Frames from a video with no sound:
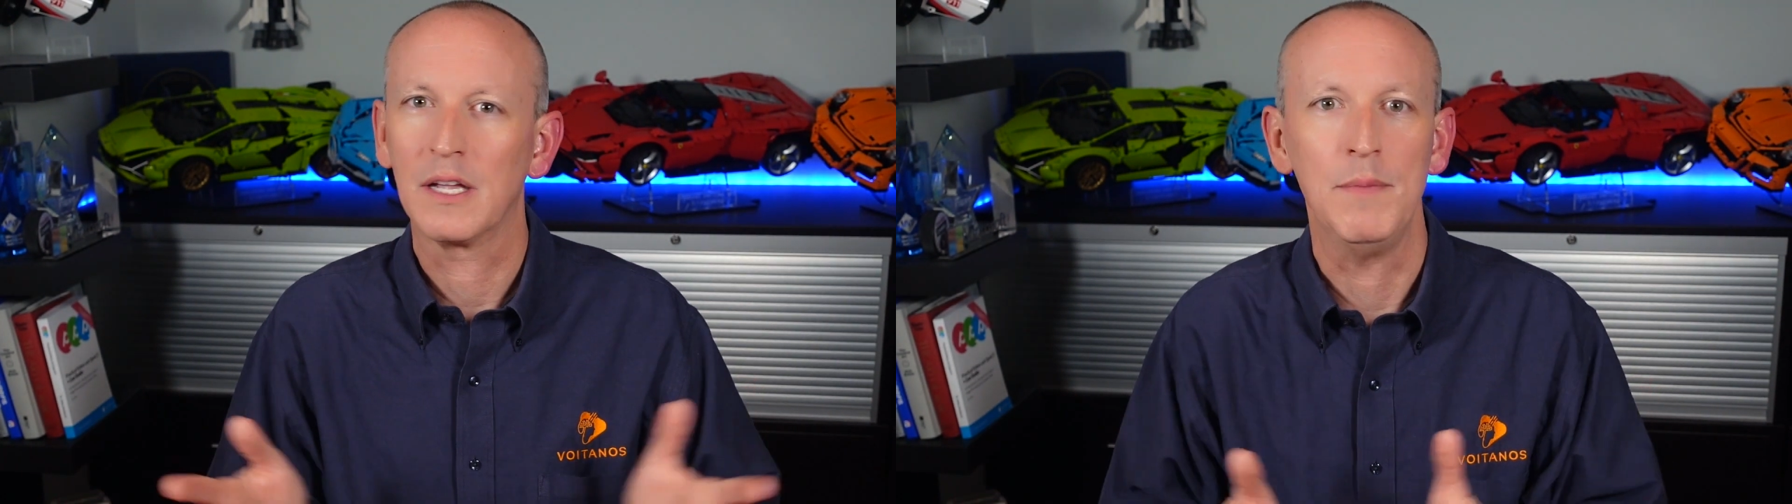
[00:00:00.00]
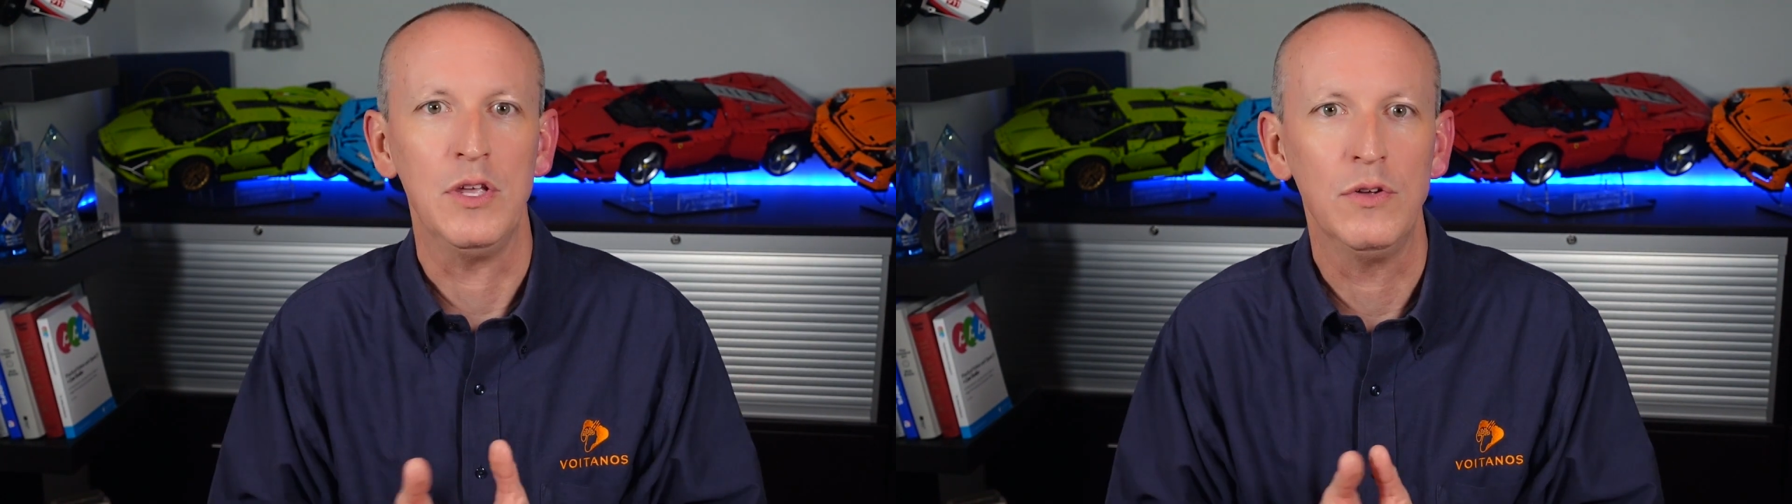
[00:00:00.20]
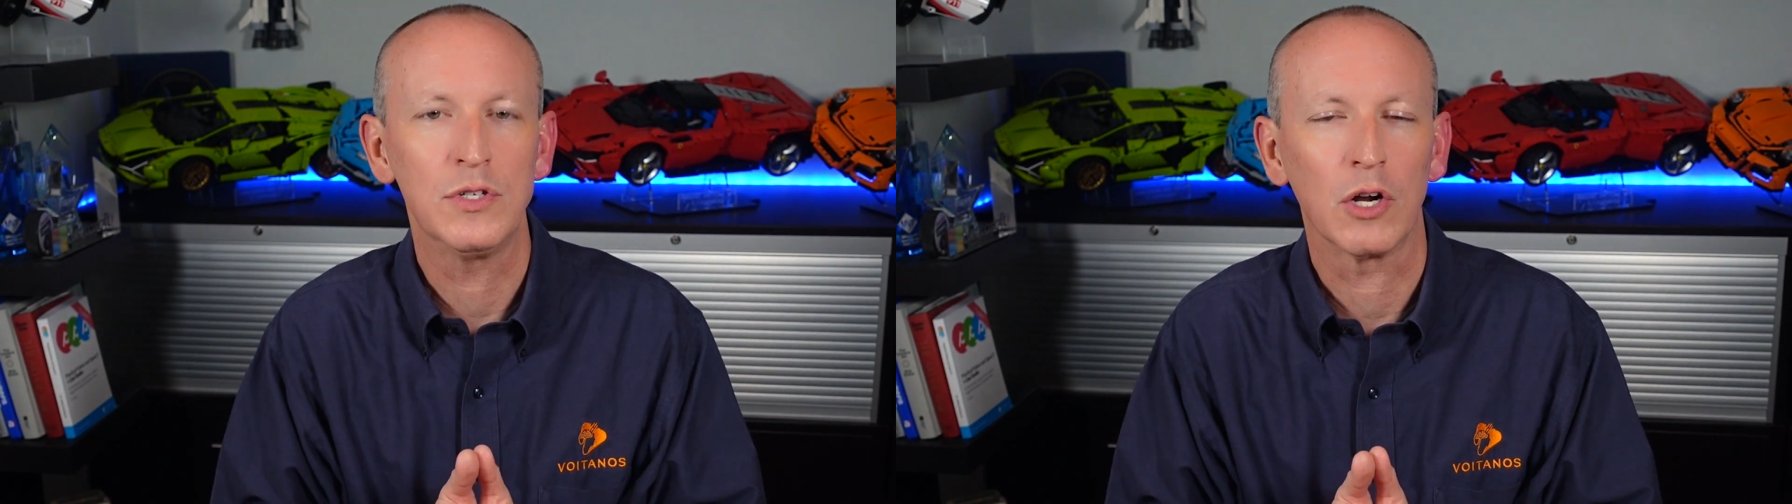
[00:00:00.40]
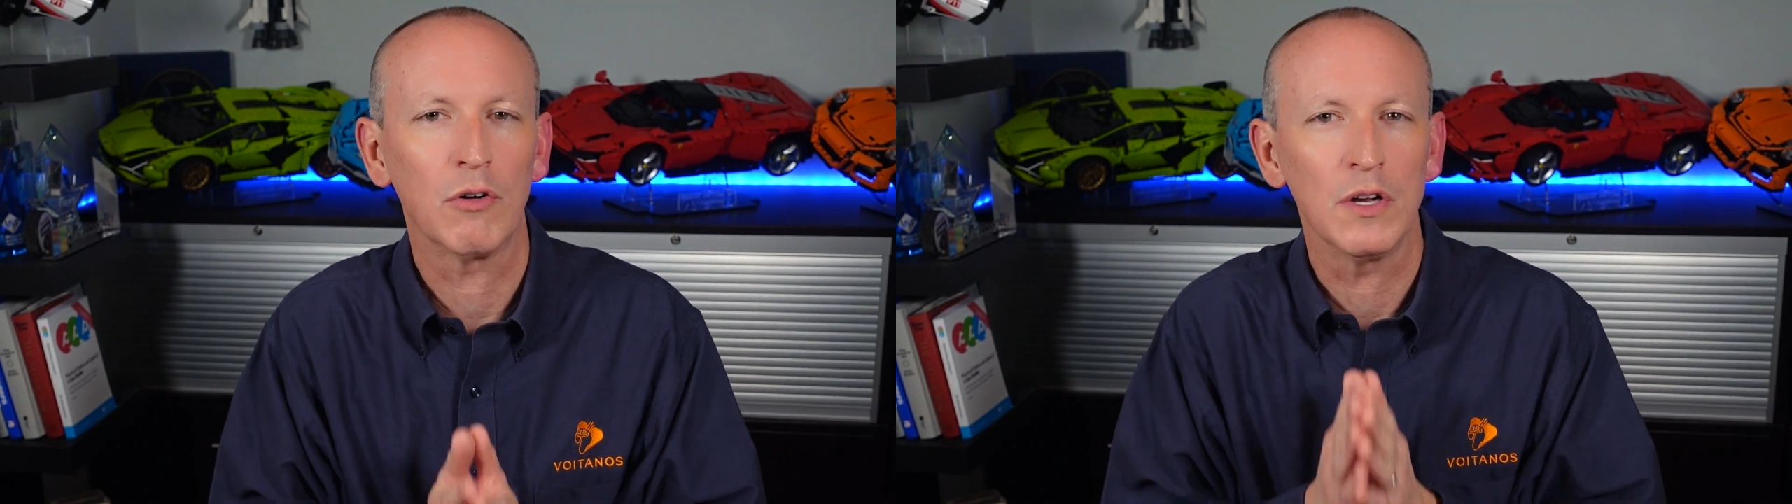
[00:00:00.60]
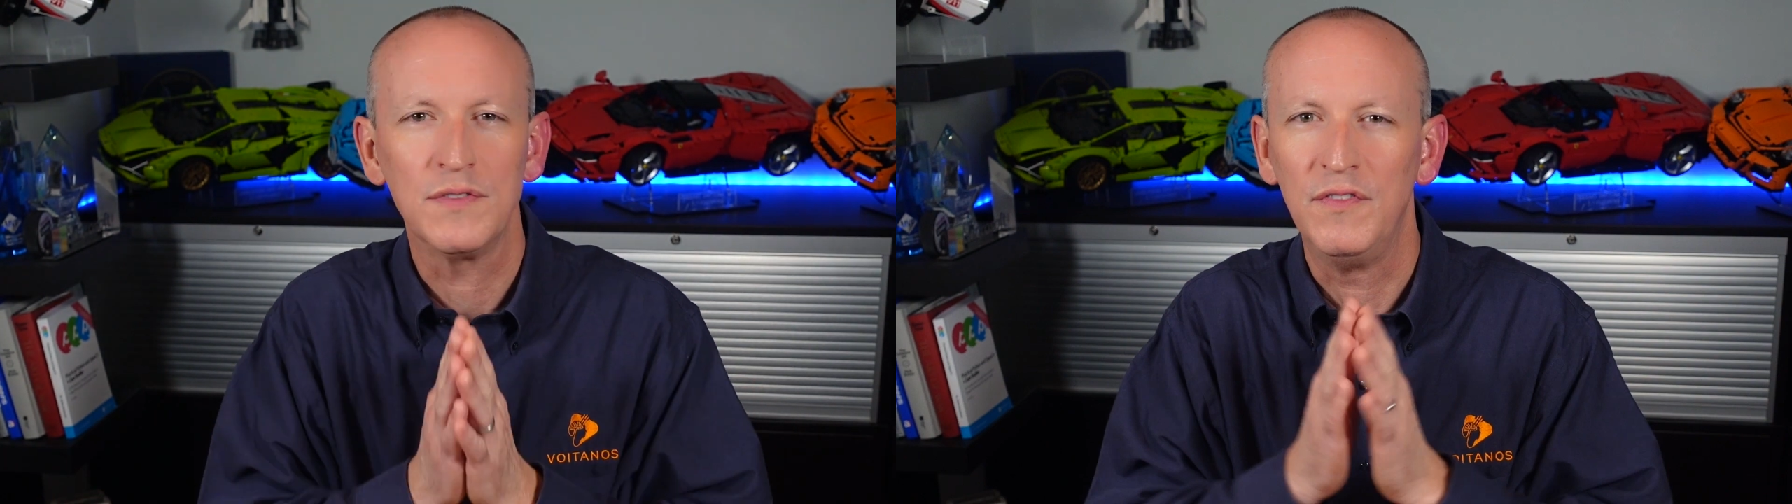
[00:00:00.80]
can be used
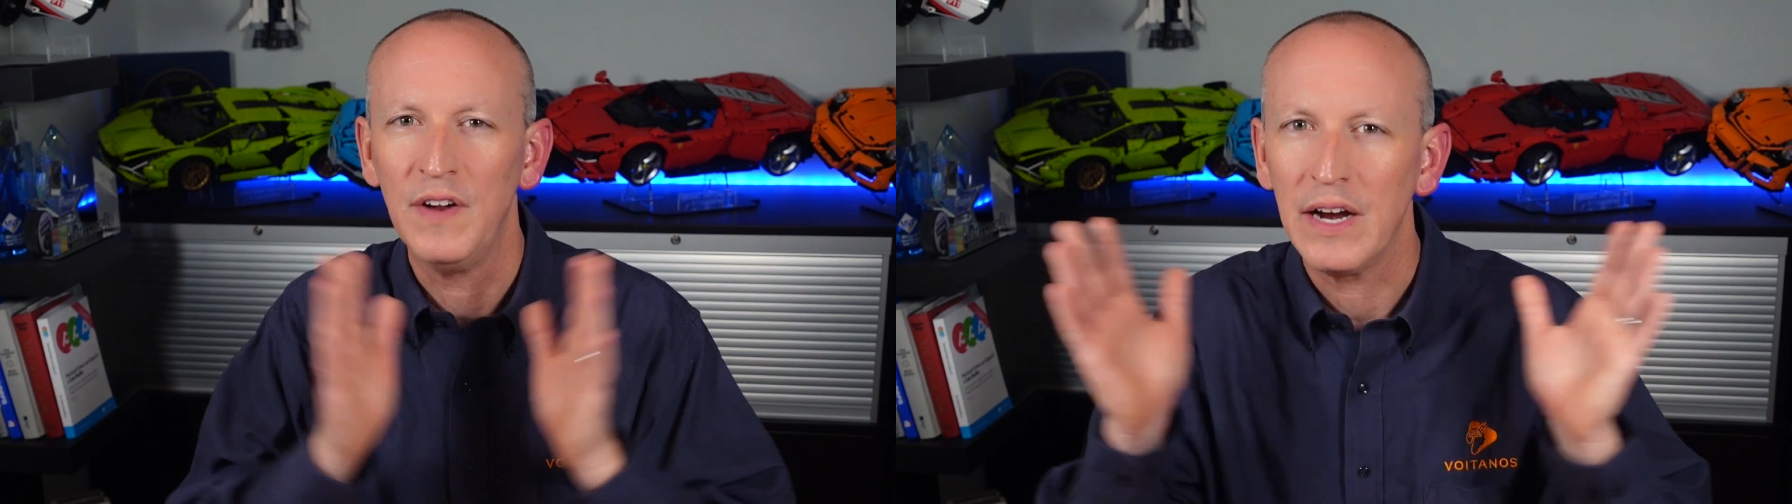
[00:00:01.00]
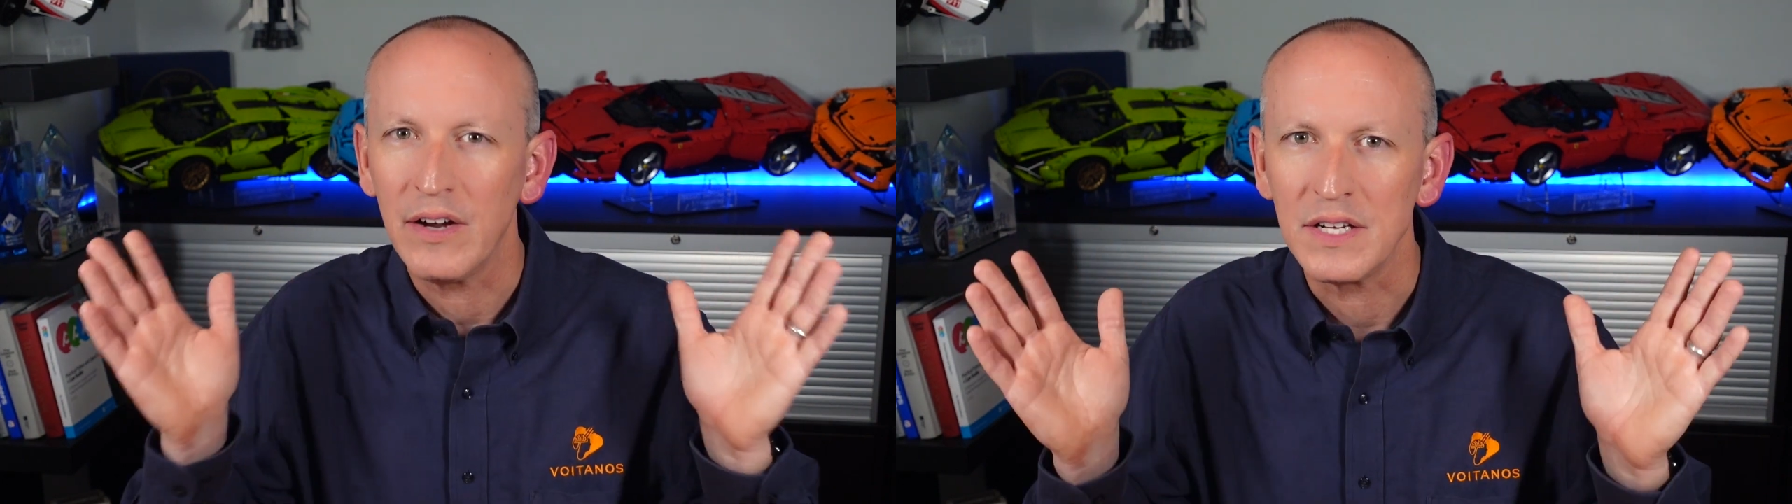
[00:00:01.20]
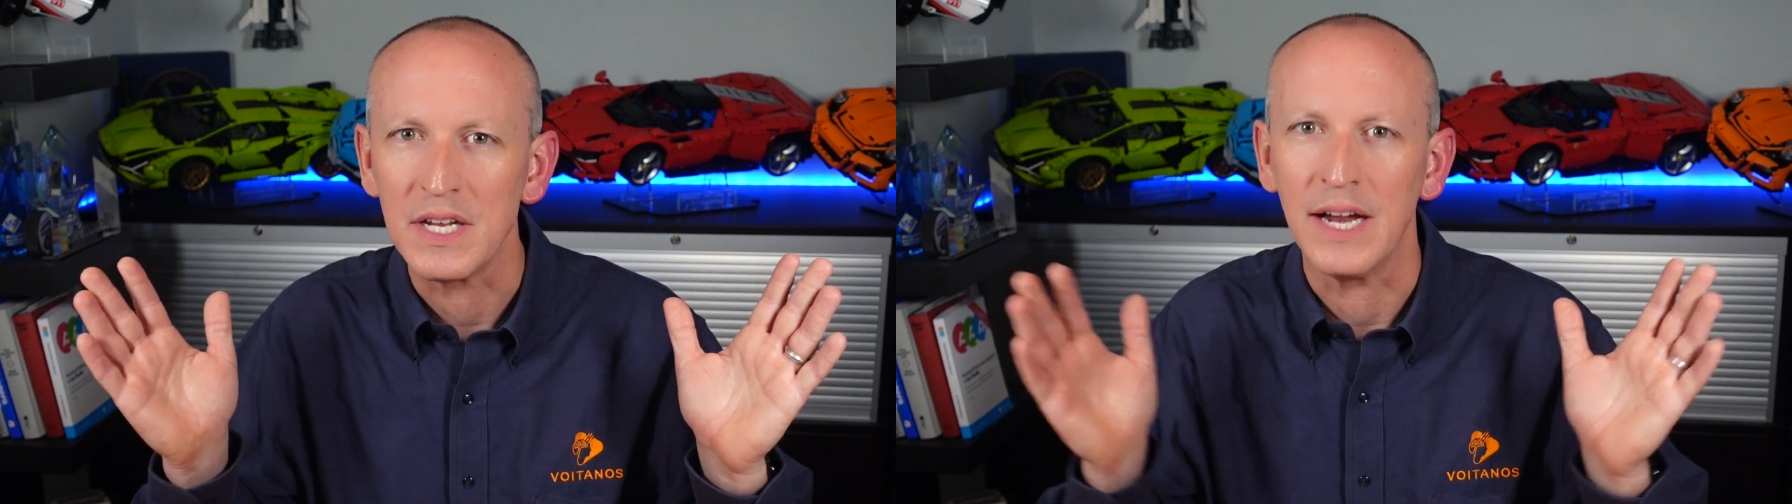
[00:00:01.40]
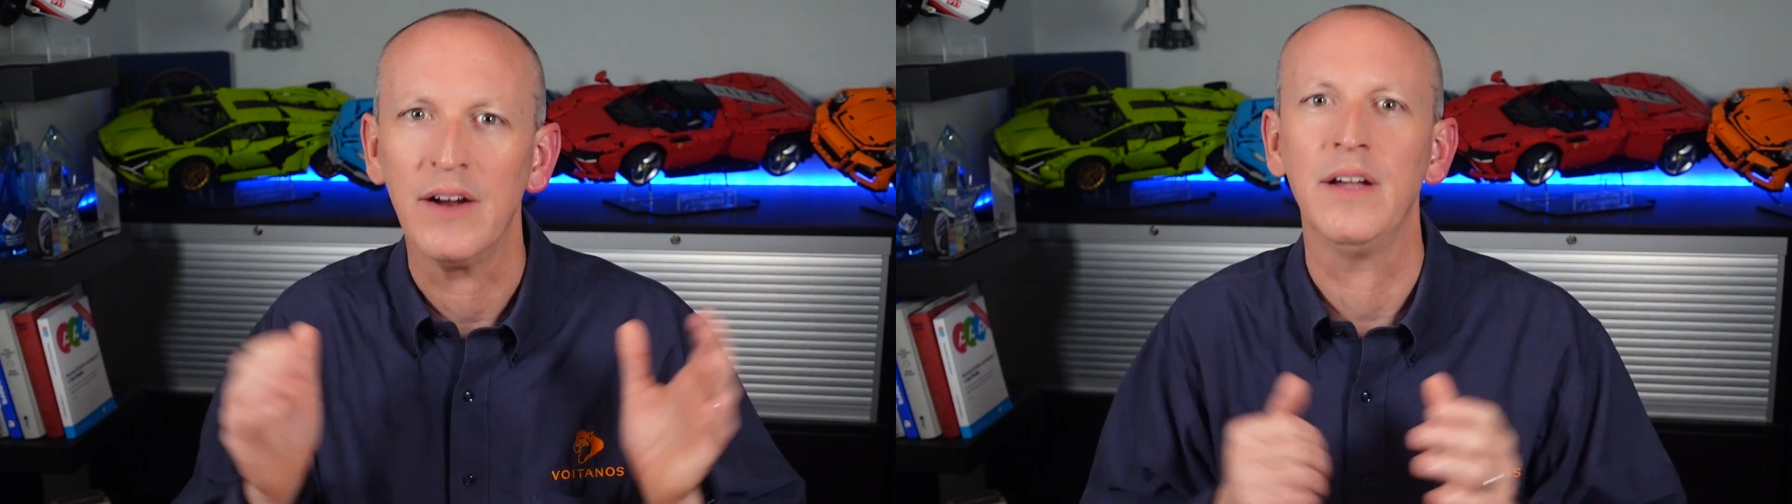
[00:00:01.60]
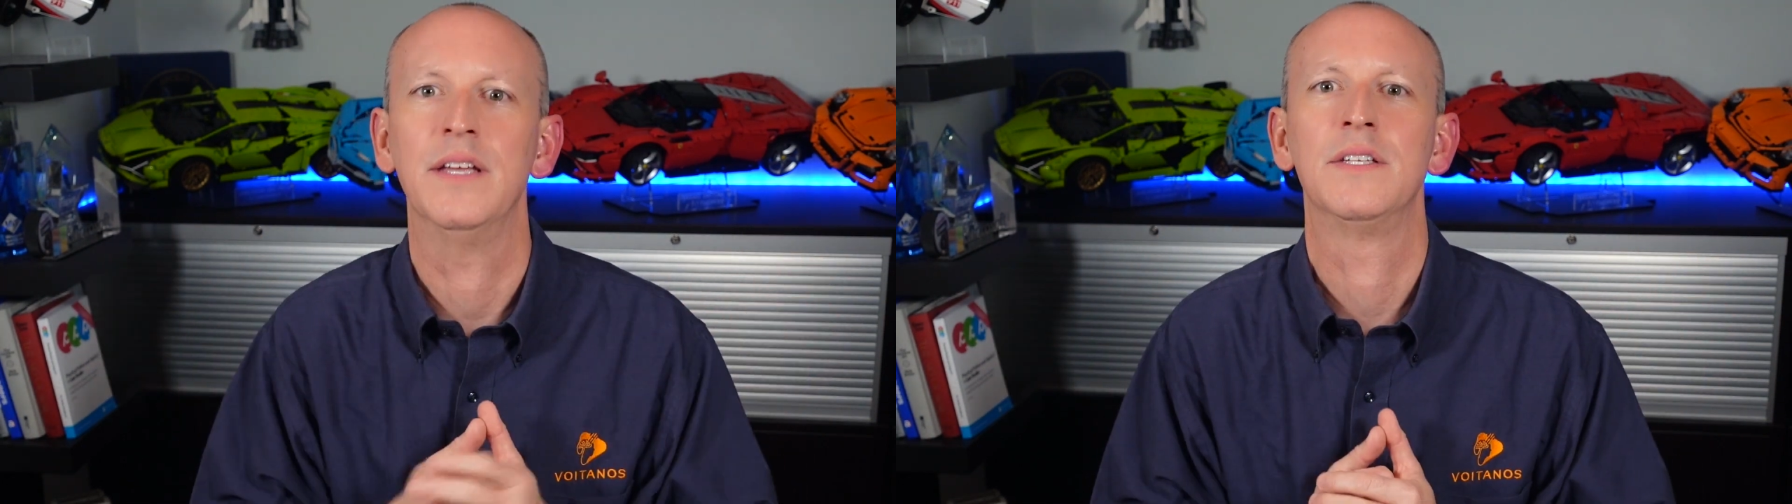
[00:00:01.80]
across various
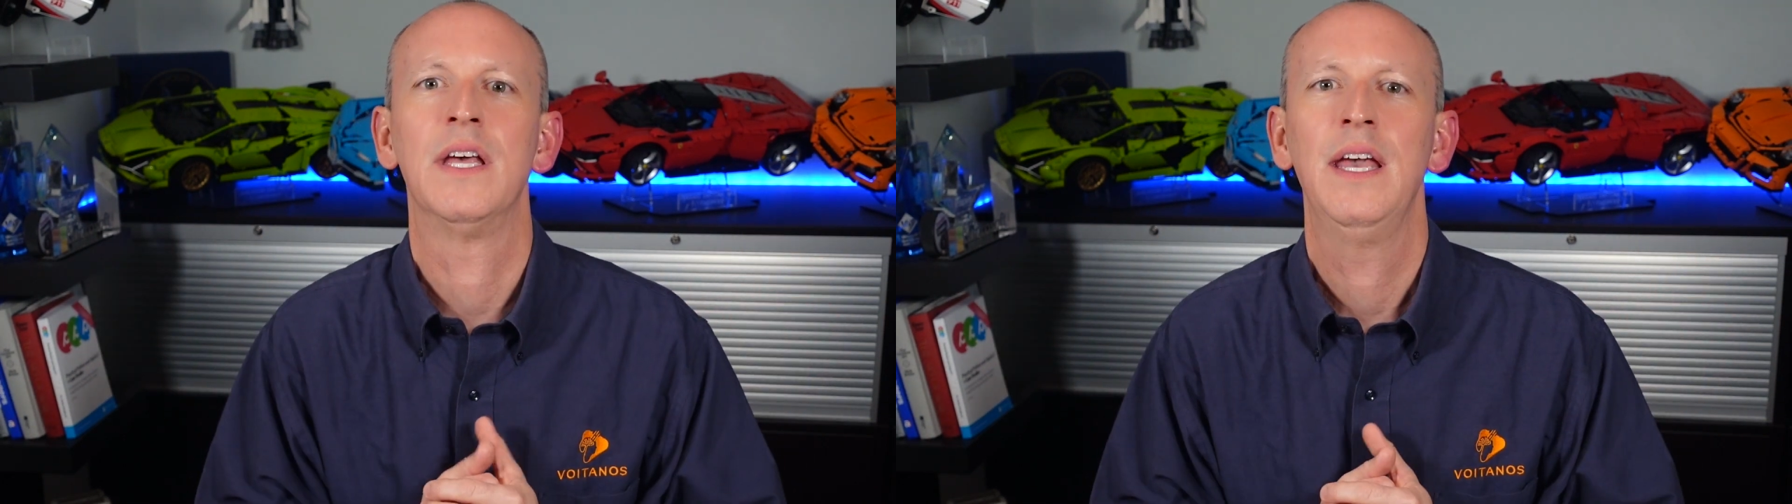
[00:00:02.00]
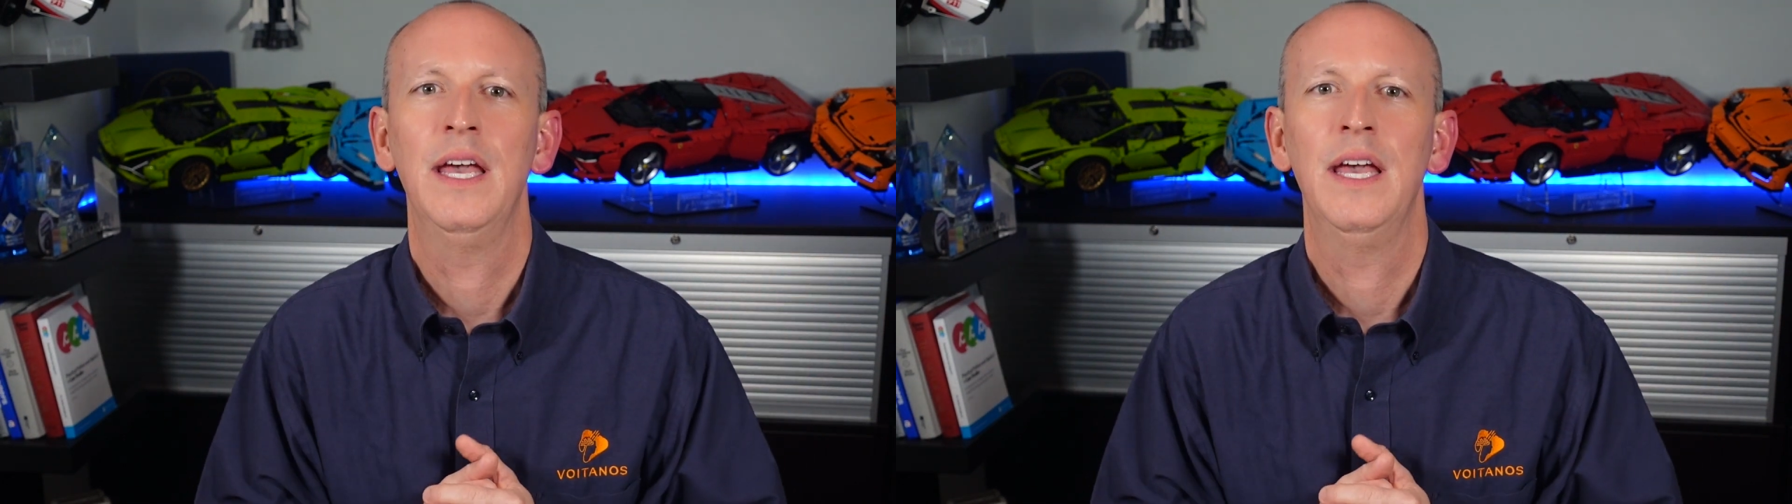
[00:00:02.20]
areas